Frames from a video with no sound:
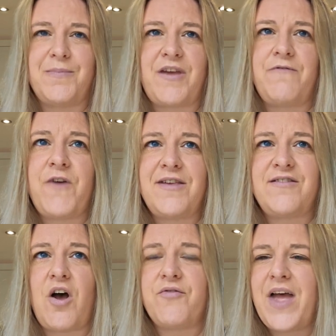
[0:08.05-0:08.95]
So first
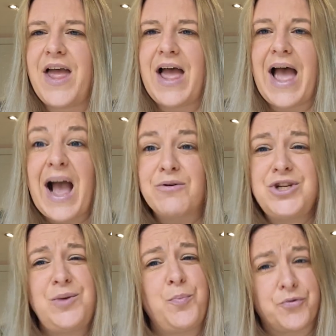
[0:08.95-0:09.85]
off, how do
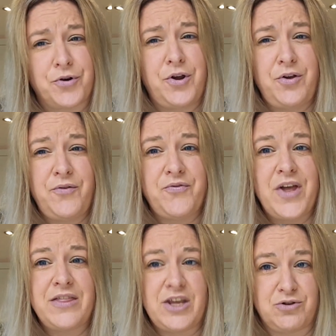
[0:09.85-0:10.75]
you prove
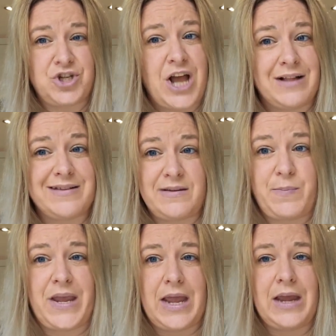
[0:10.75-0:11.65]
that your child is
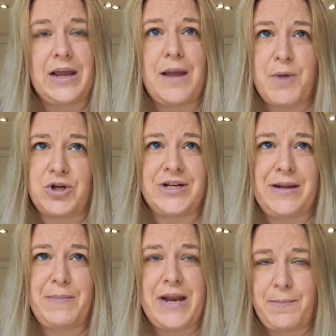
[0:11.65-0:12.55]
being emotionally
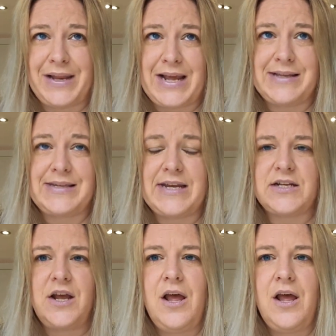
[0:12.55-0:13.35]
manipulated?